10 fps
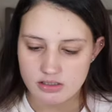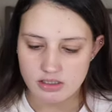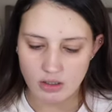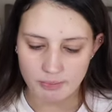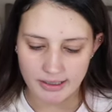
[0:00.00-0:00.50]

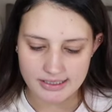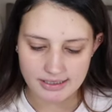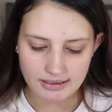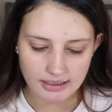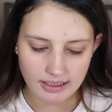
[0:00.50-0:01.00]
So
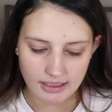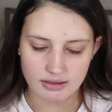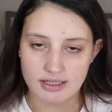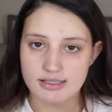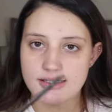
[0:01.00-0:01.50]
basically
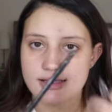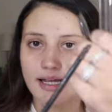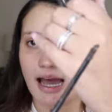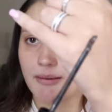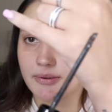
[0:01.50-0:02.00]
this is the
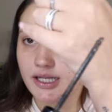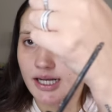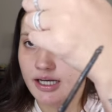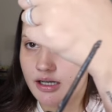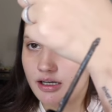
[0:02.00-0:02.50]

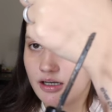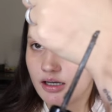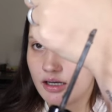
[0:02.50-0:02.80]
applicator.